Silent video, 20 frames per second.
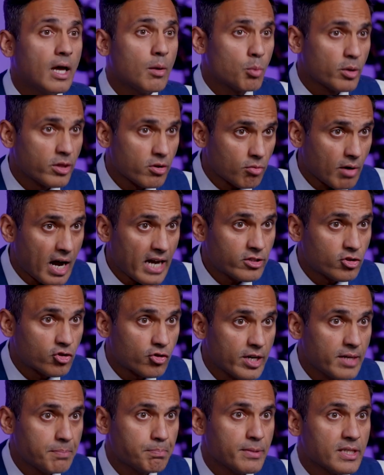and with the right
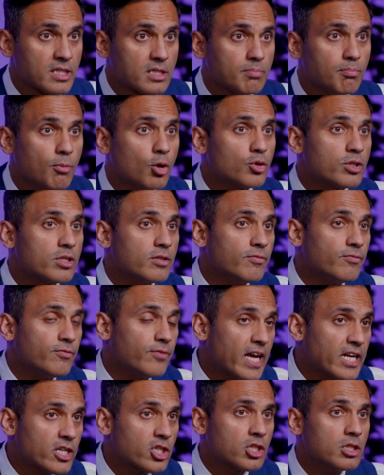treatment,
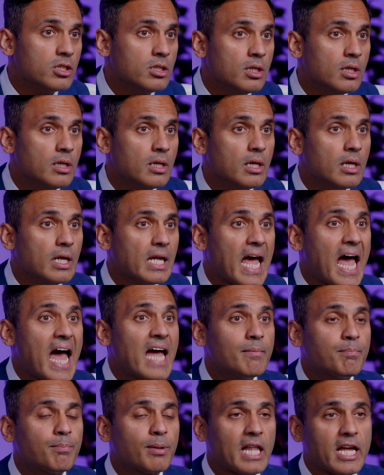motivation
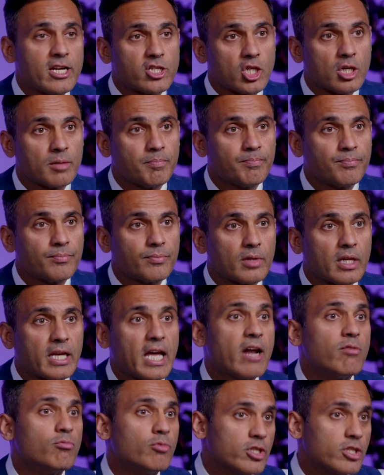and pleasure can